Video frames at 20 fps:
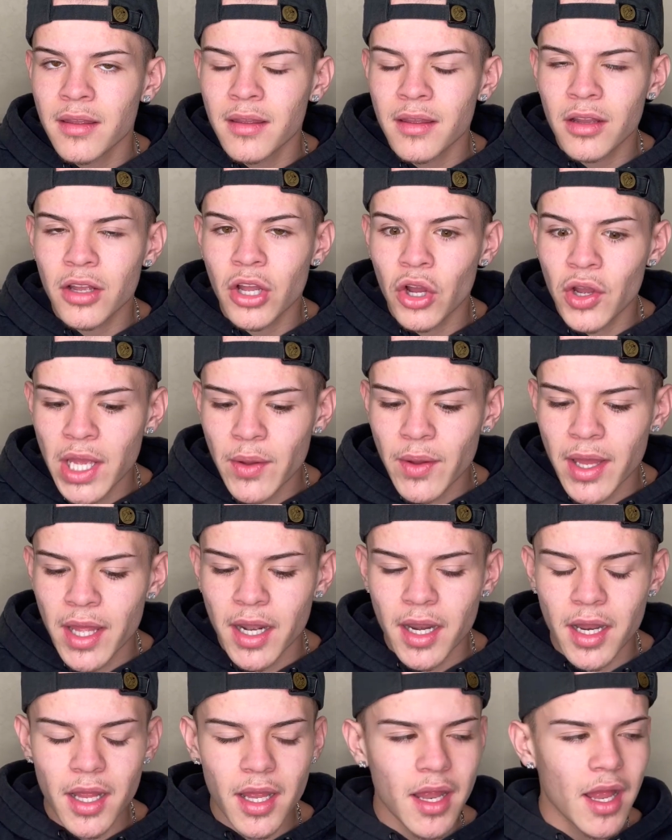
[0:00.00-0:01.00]
Go get one.
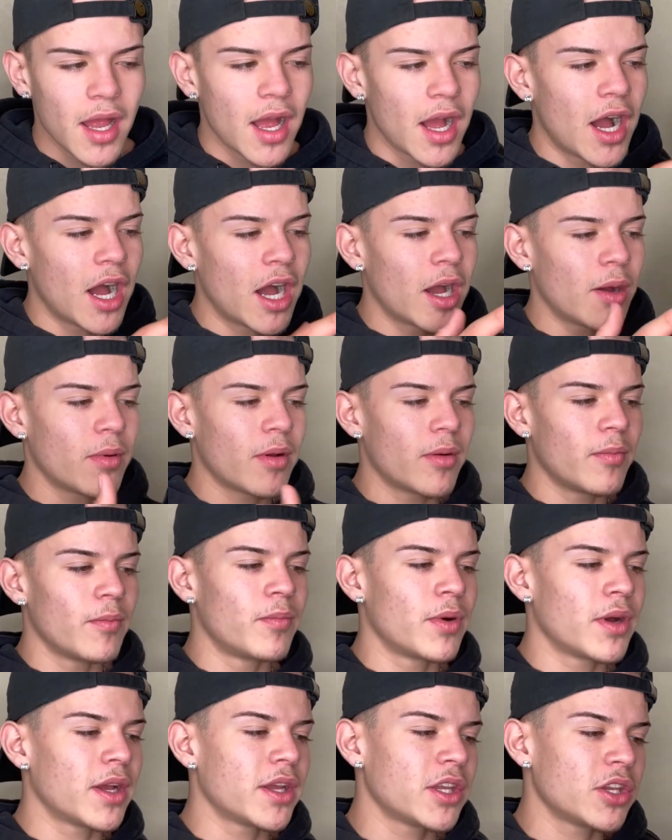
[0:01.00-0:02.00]

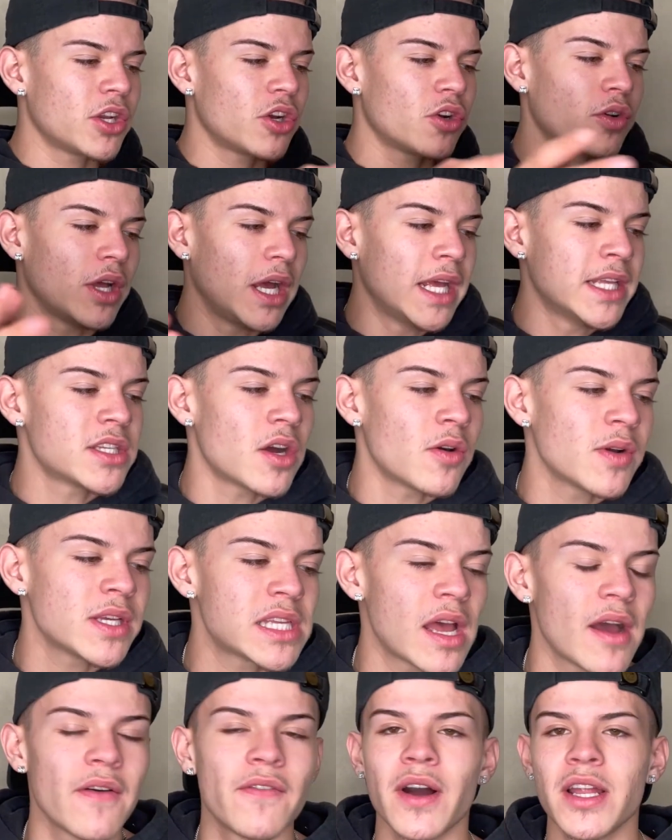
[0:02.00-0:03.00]
But you know, it's always
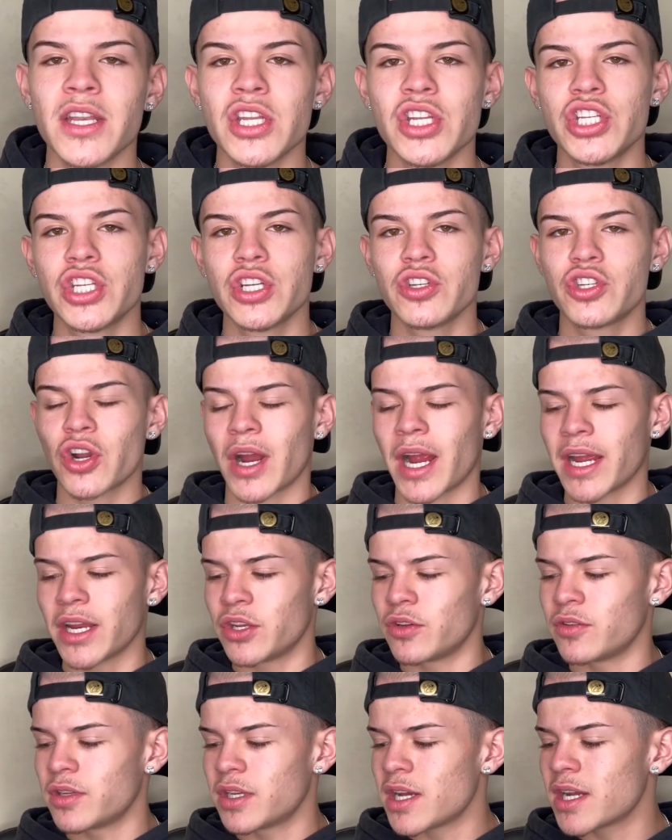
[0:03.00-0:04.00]
fun to try new
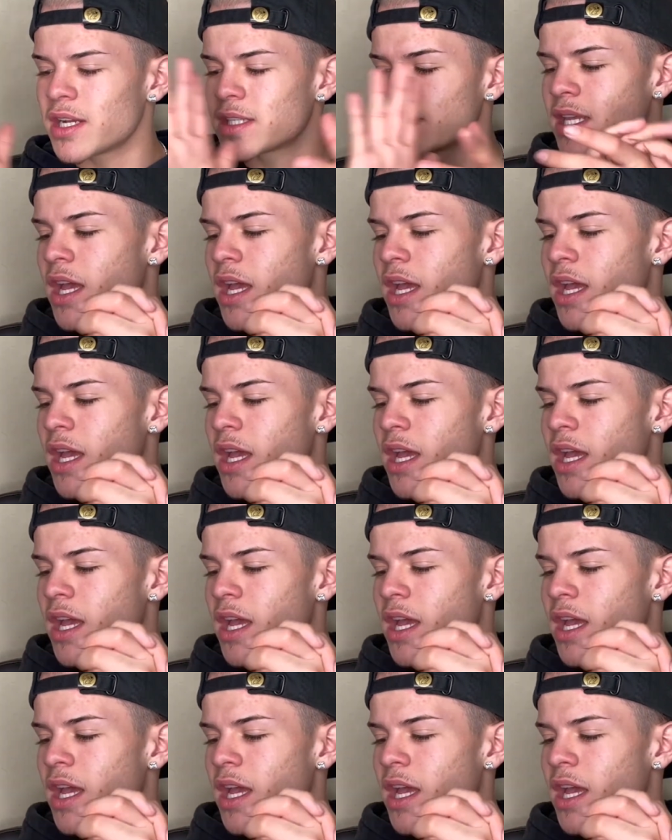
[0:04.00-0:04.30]
looks.